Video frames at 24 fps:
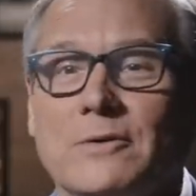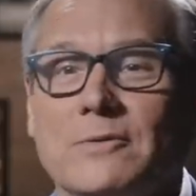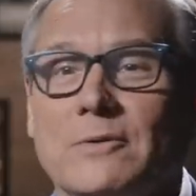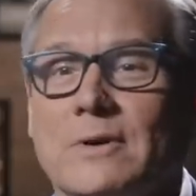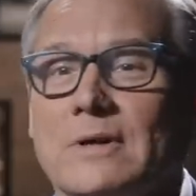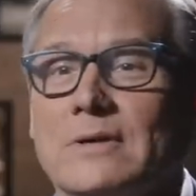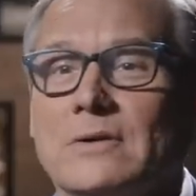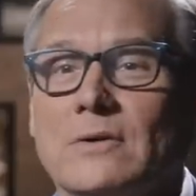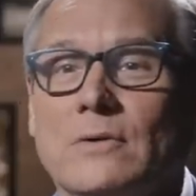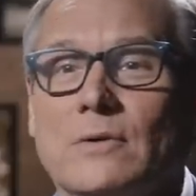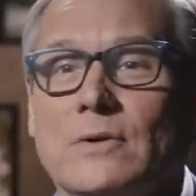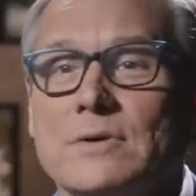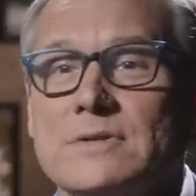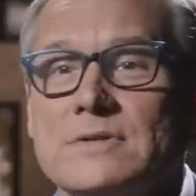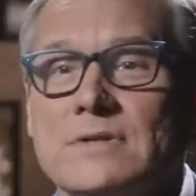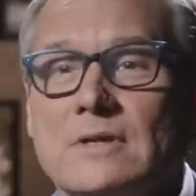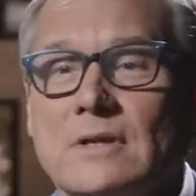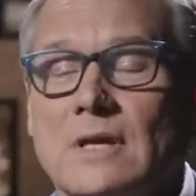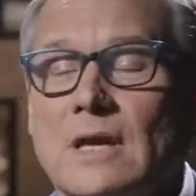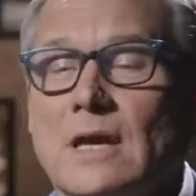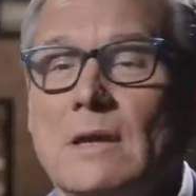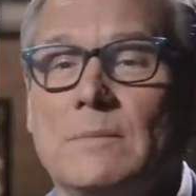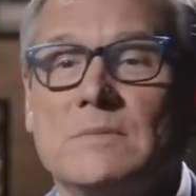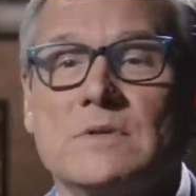throughout the course of
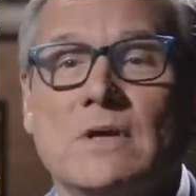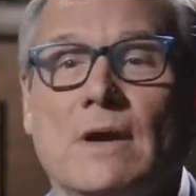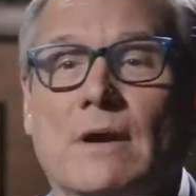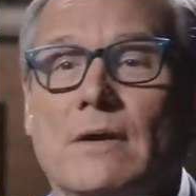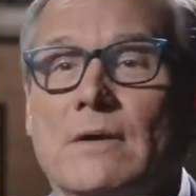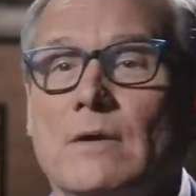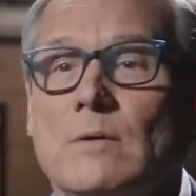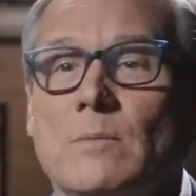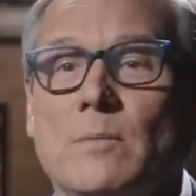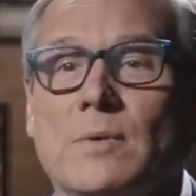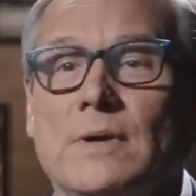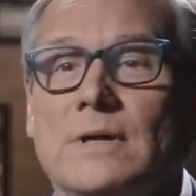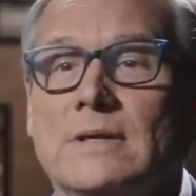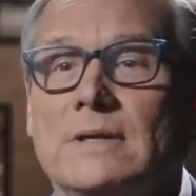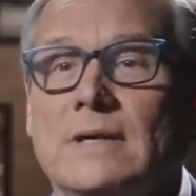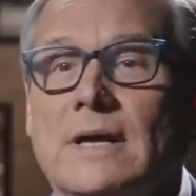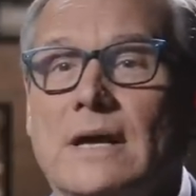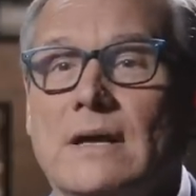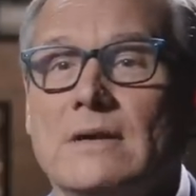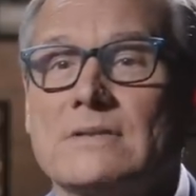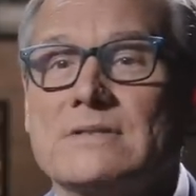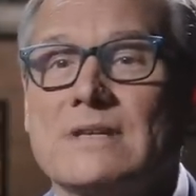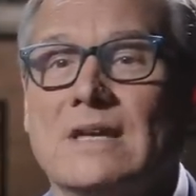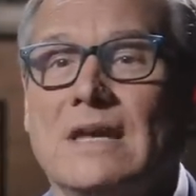the game. It's harder to bring
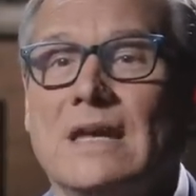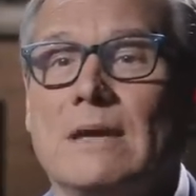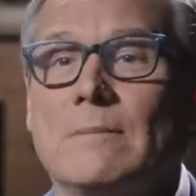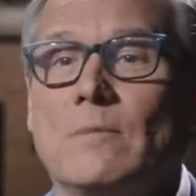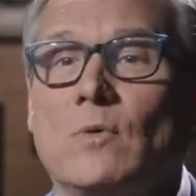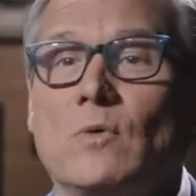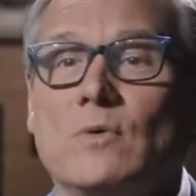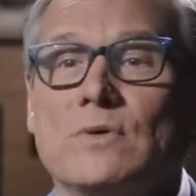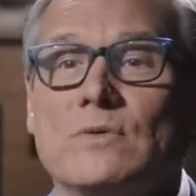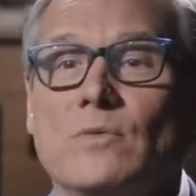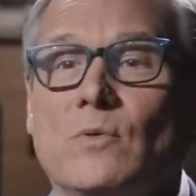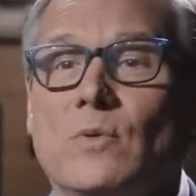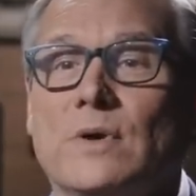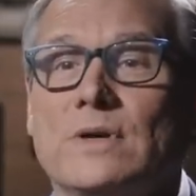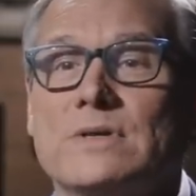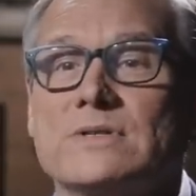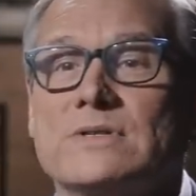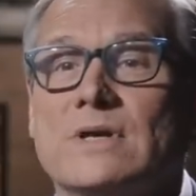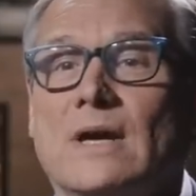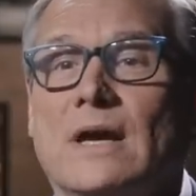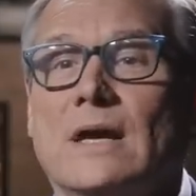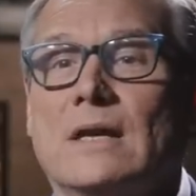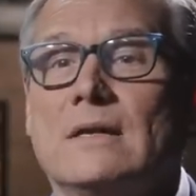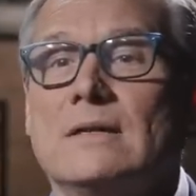down as the game
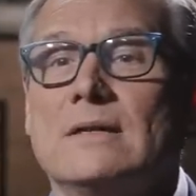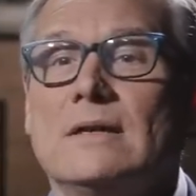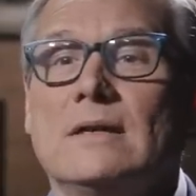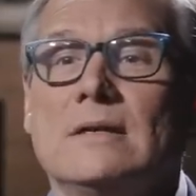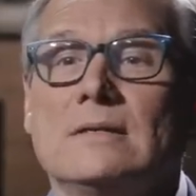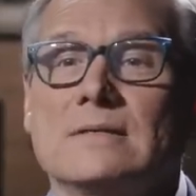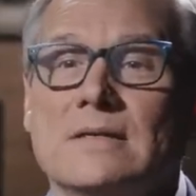wears on.